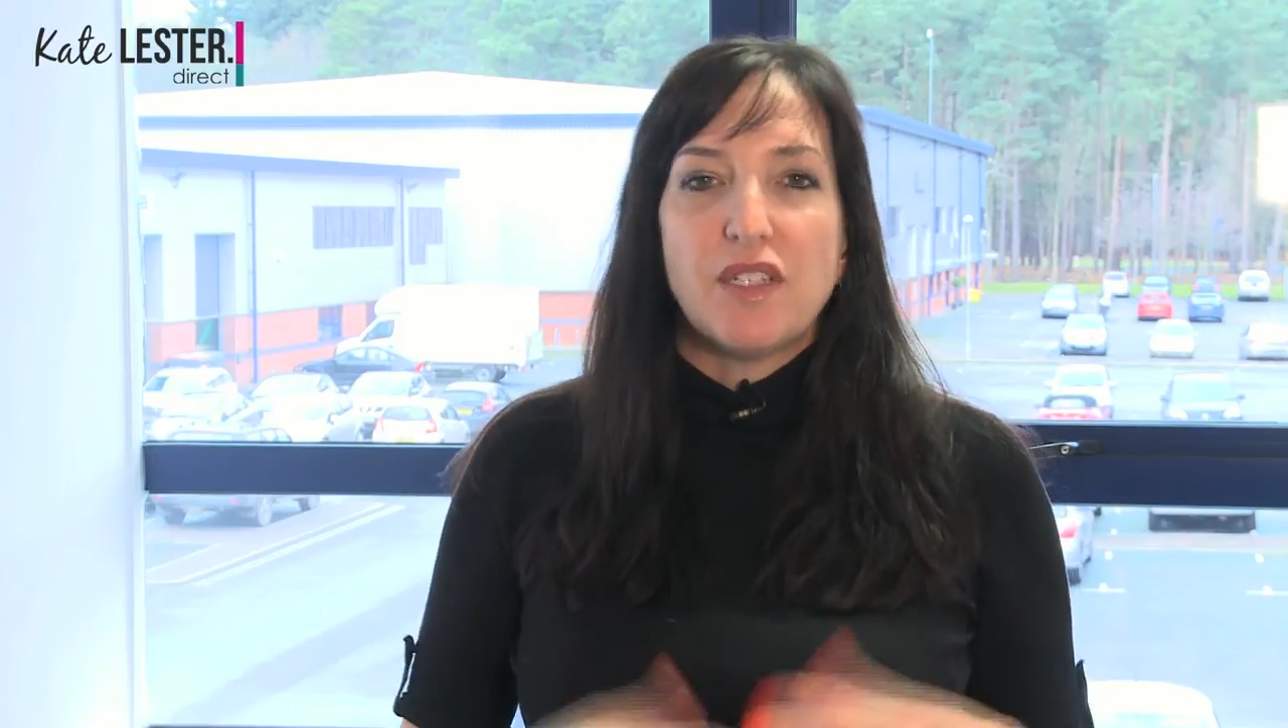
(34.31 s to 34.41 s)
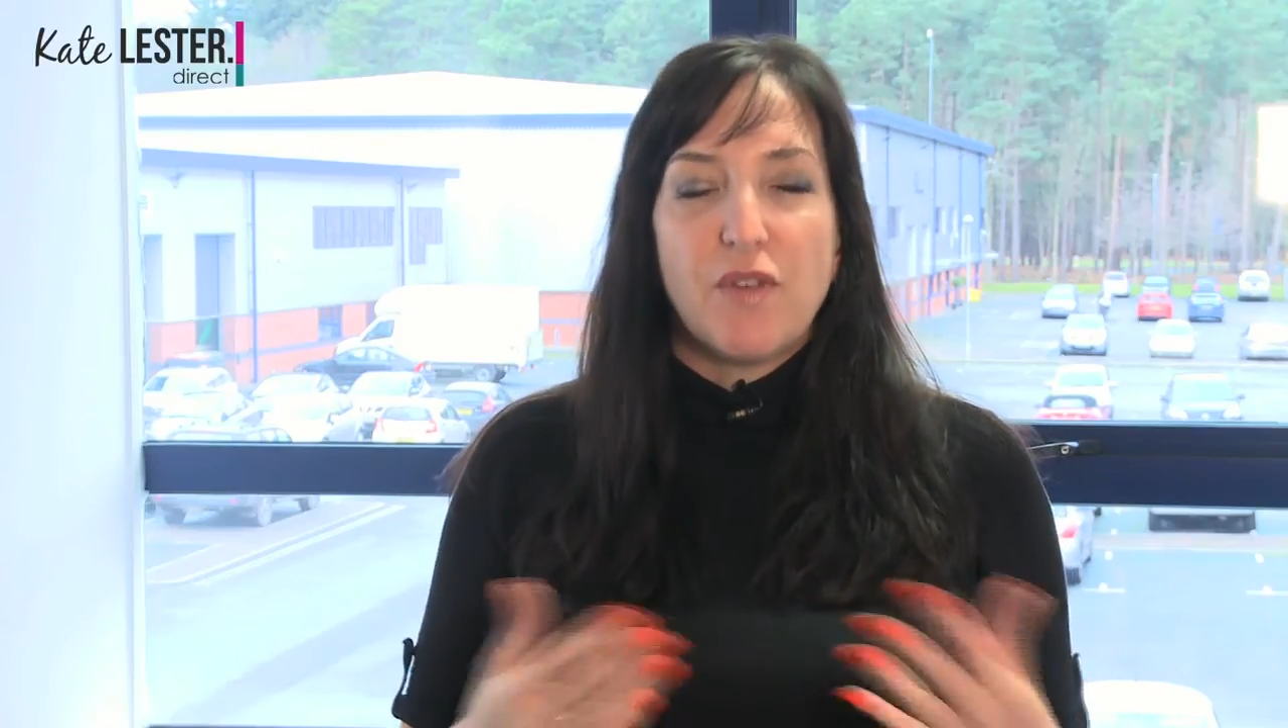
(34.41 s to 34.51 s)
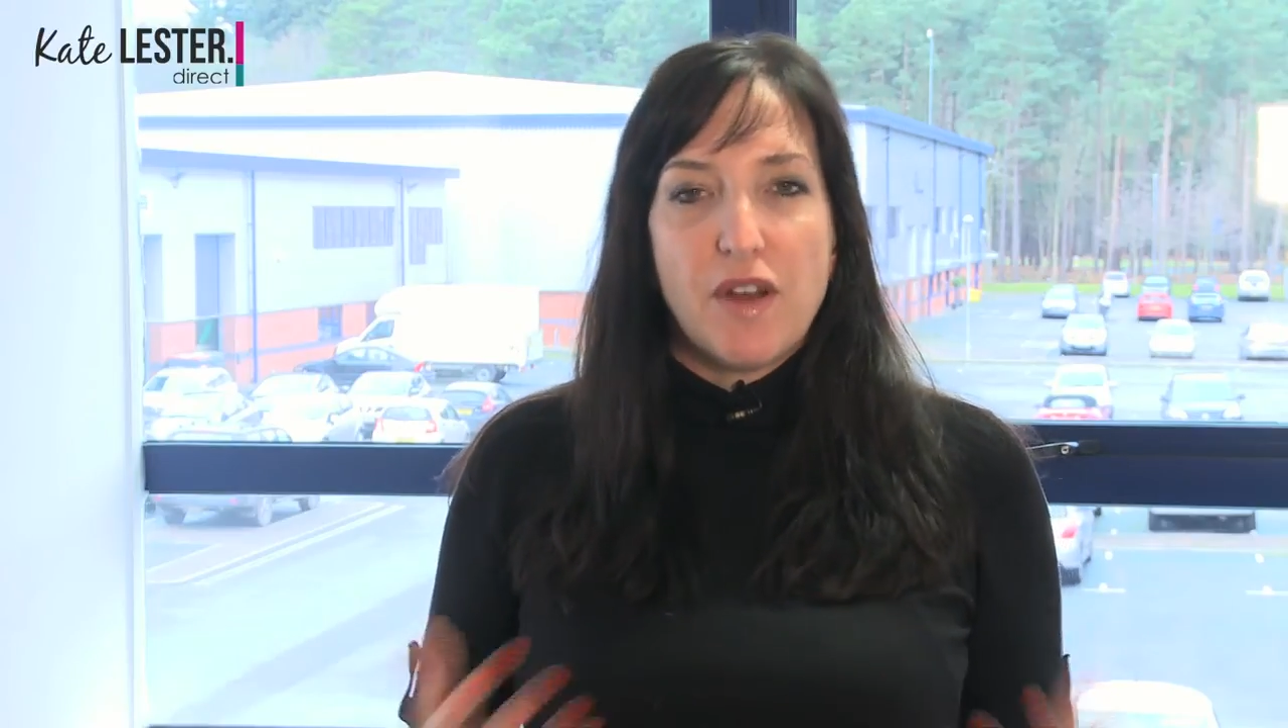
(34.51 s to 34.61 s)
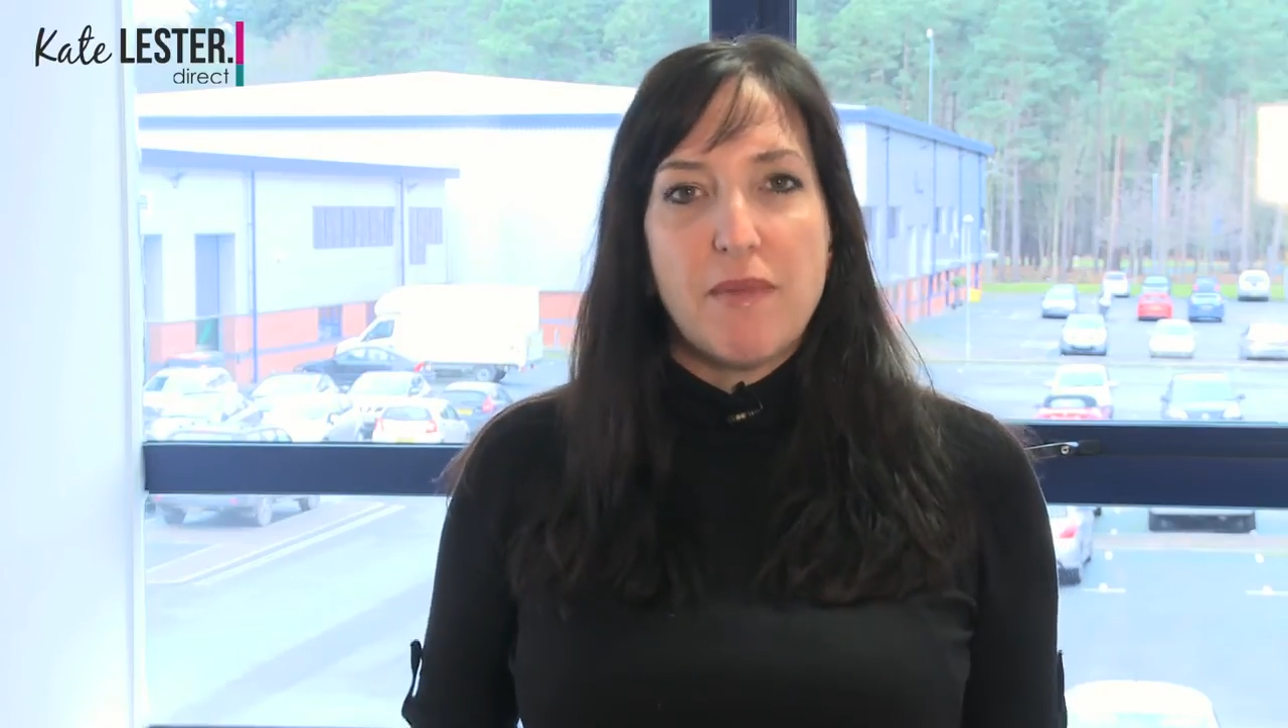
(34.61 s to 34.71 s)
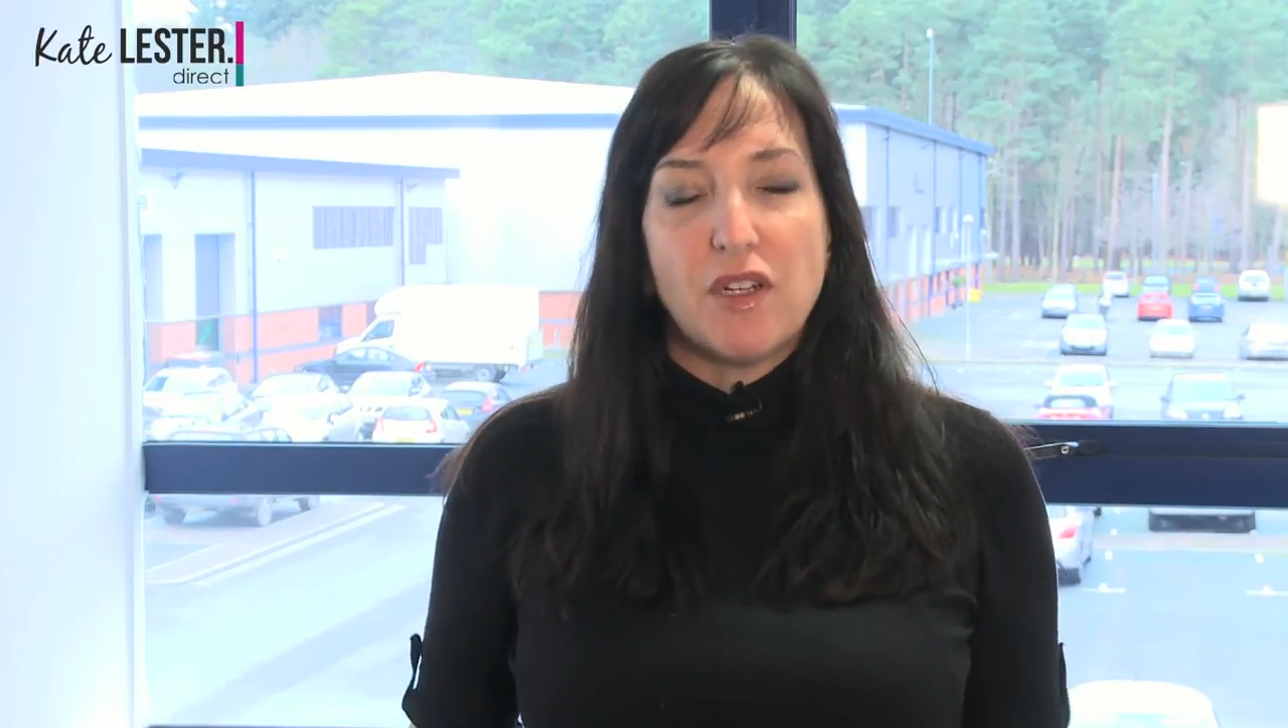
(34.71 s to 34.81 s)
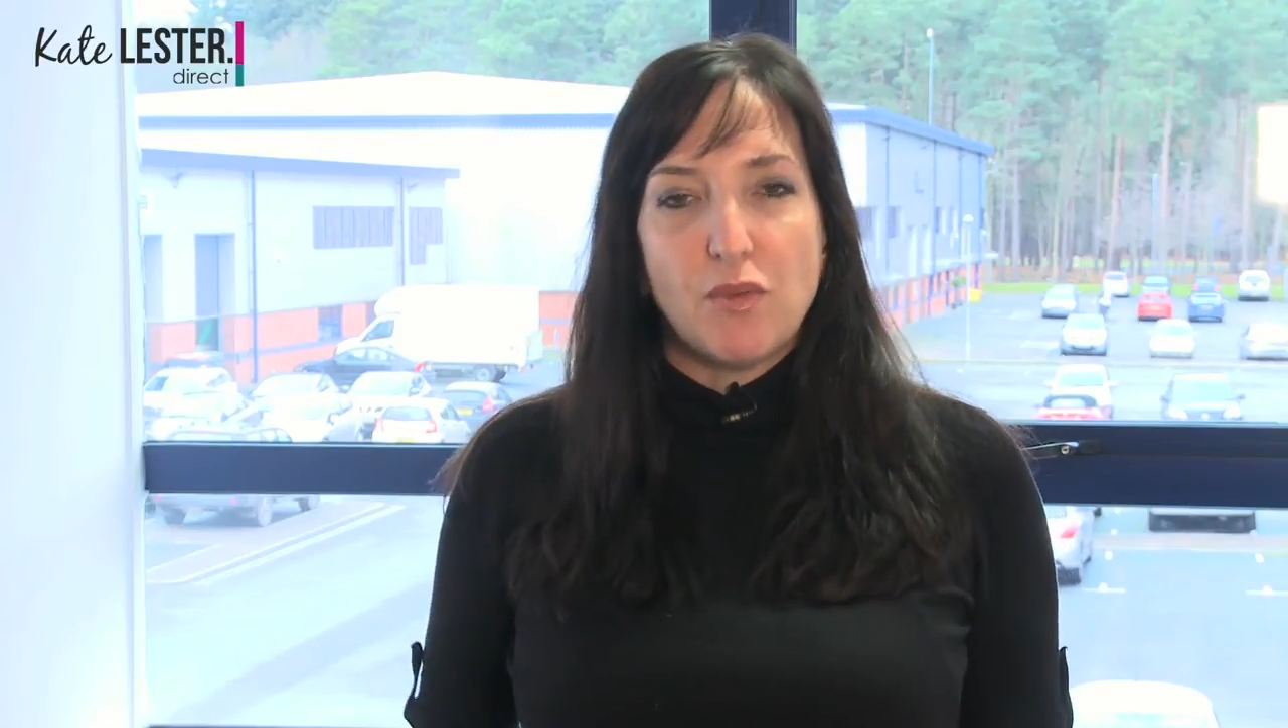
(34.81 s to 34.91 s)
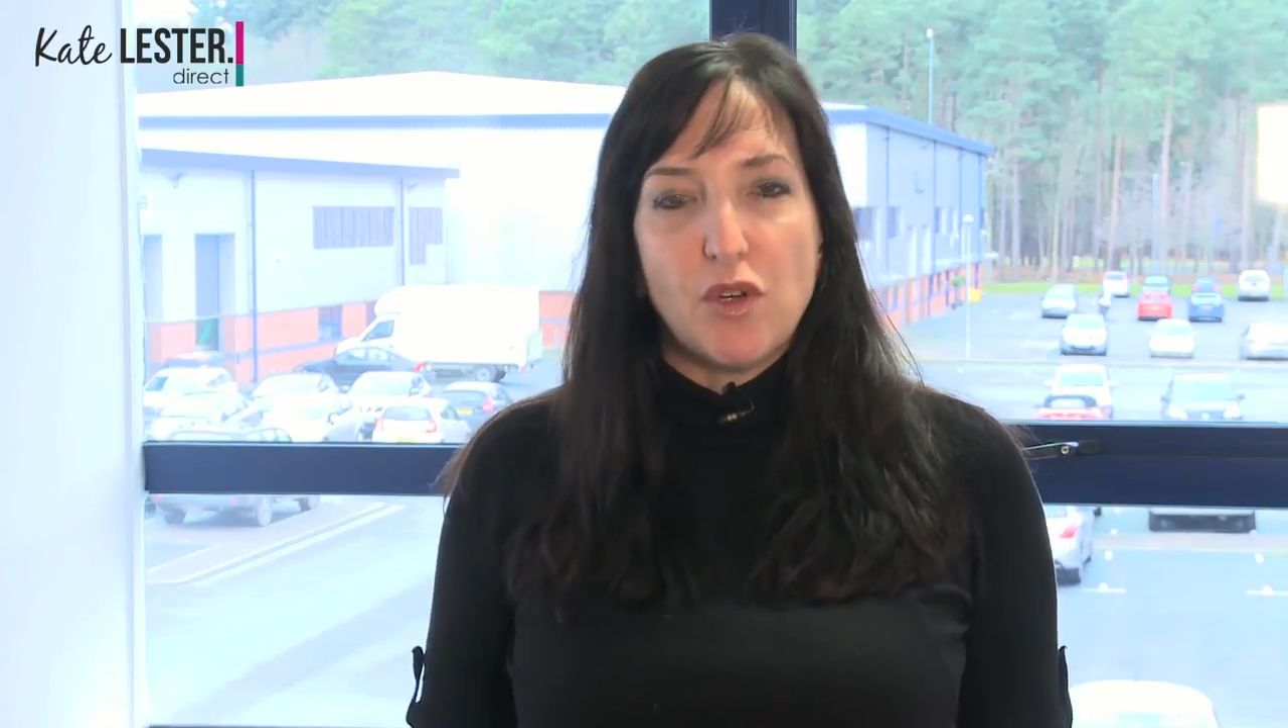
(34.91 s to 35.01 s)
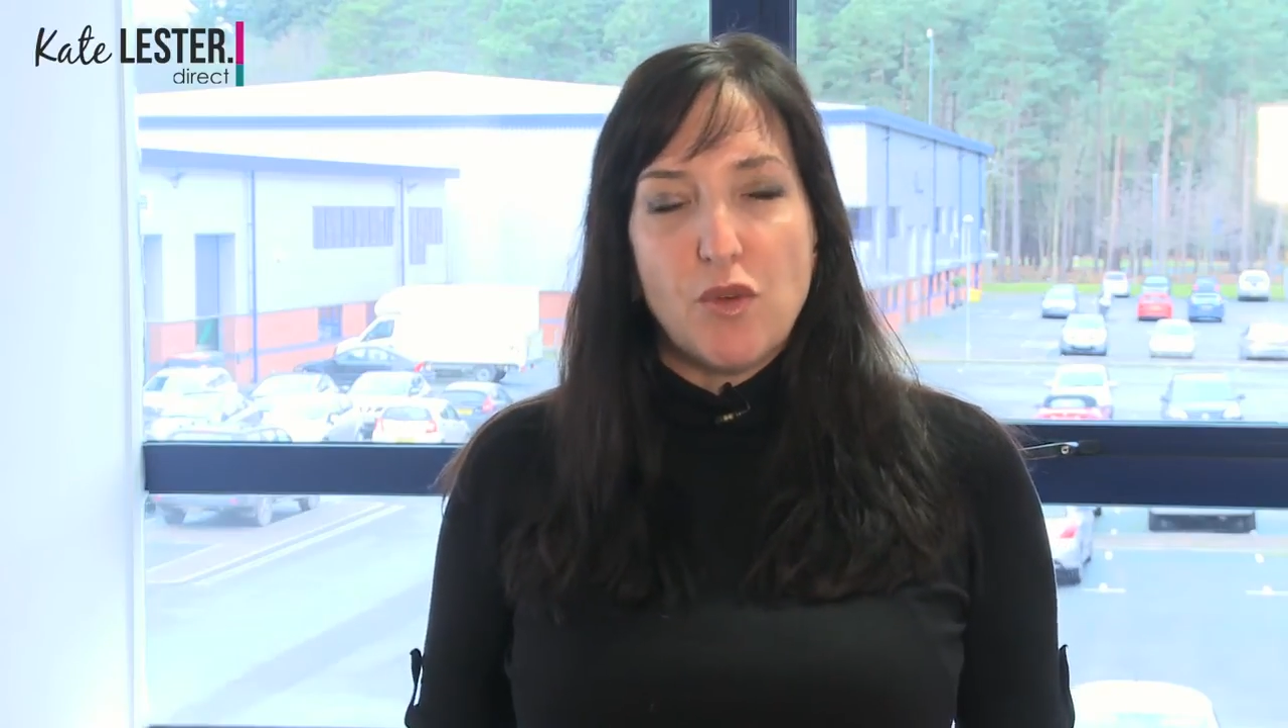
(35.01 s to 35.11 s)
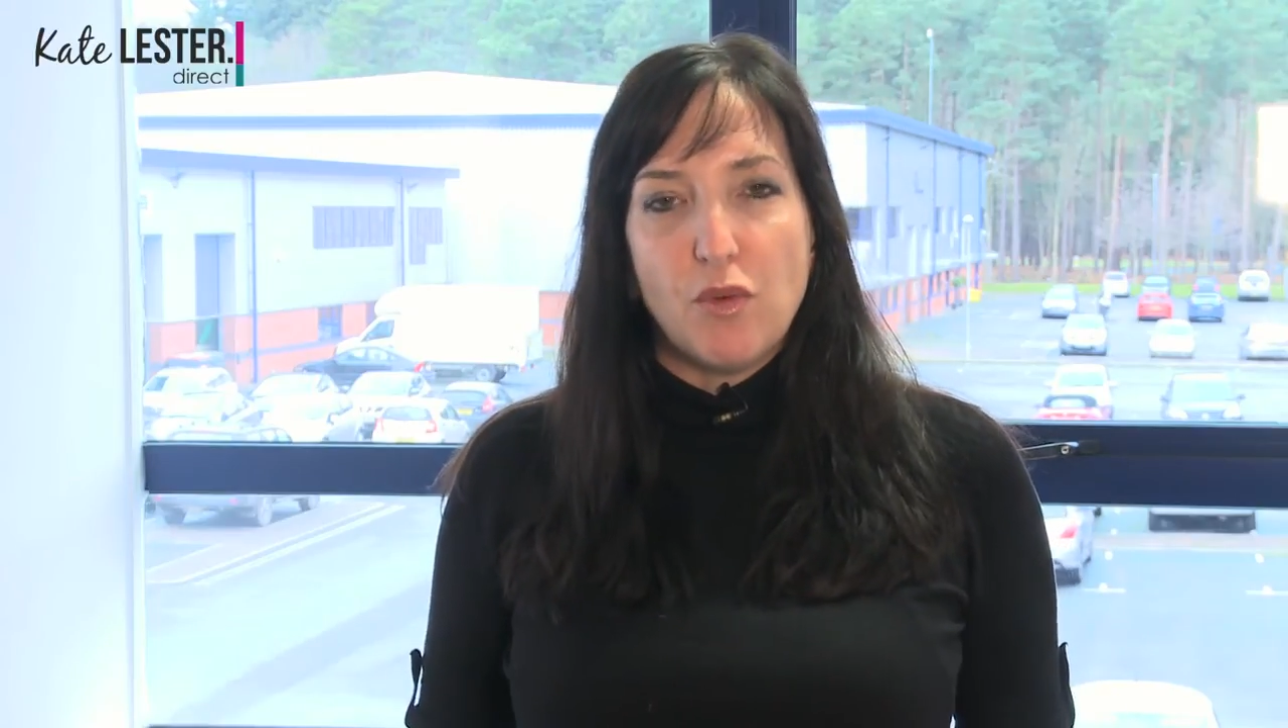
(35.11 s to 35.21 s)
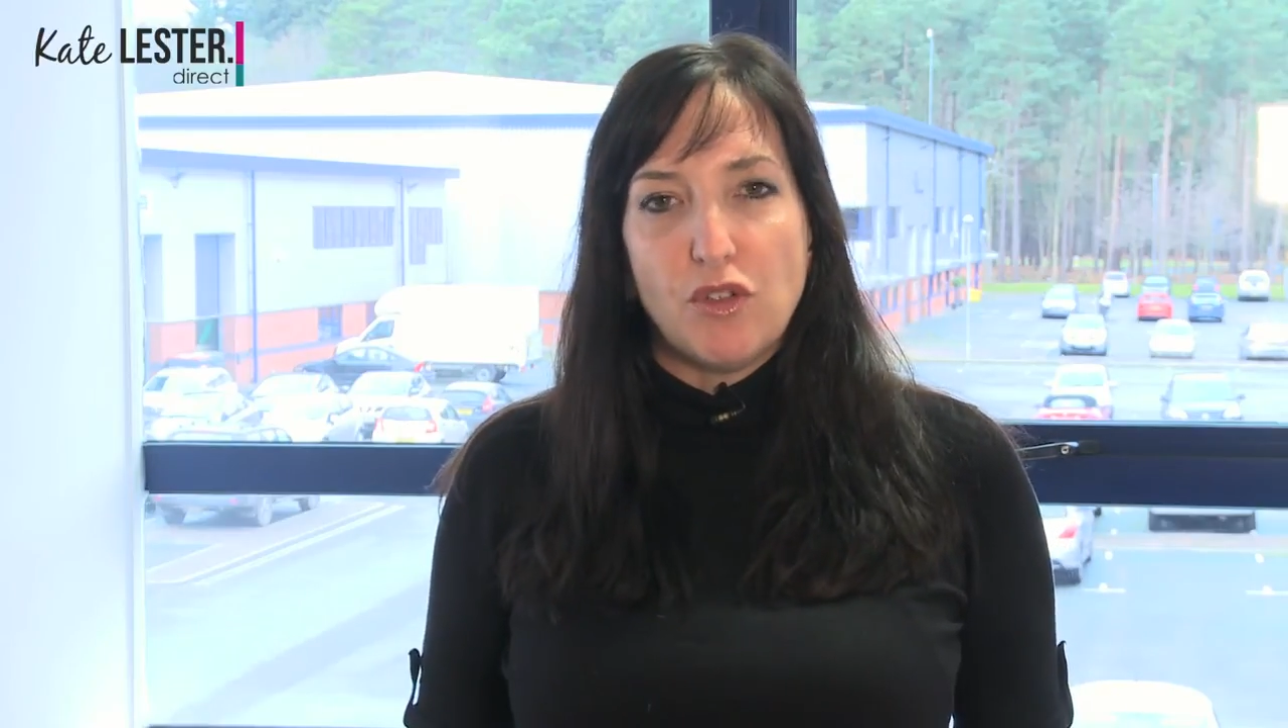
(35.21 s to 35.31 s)
it's very much
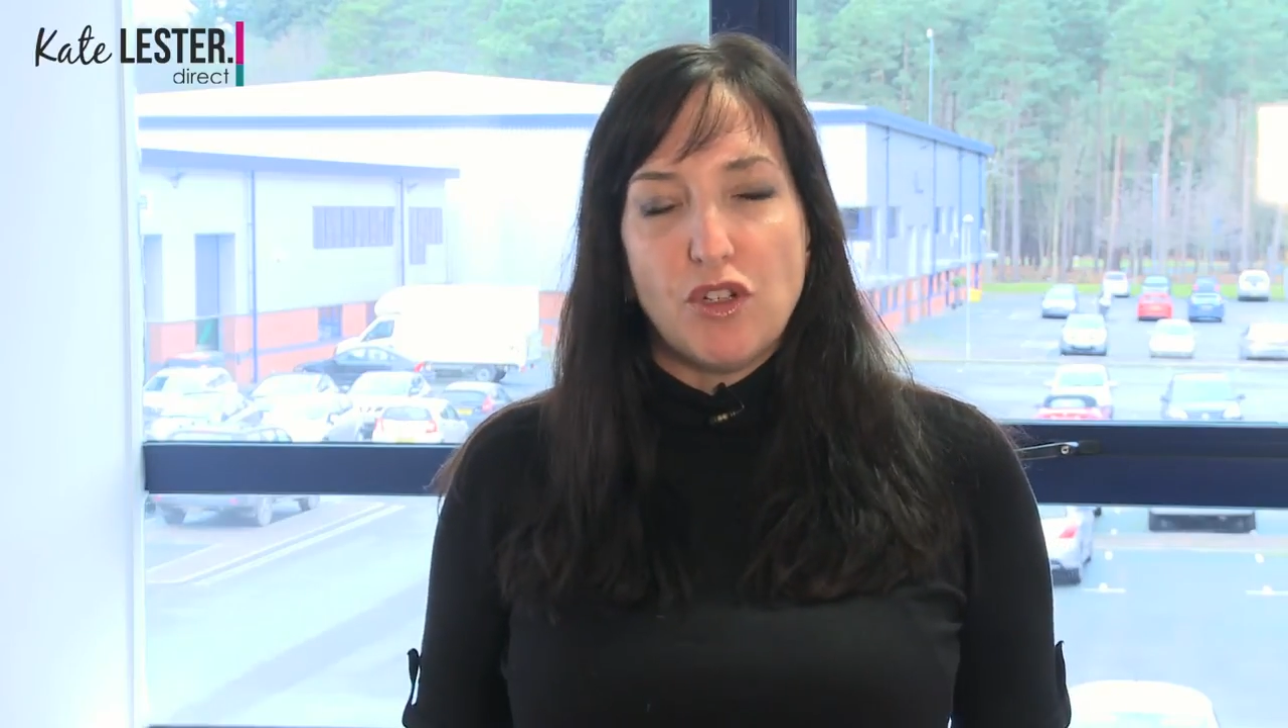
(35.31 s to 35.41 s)
what you want